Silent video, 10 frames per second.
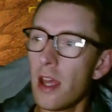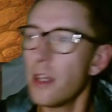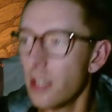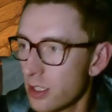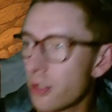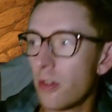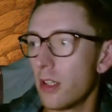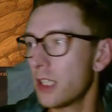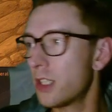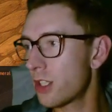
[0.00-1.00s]
Screw it,
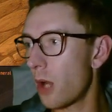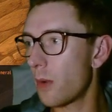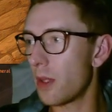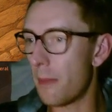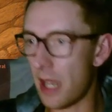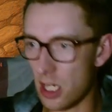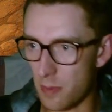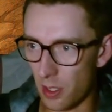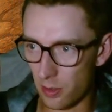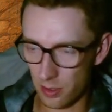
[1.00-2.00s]
let's just go with a mage
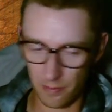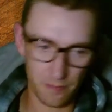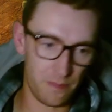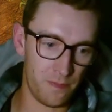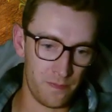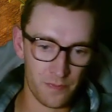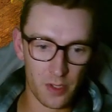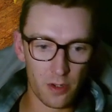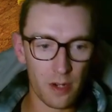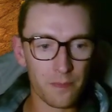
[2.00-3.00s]
build.
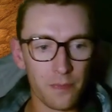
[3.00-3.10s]
Alright?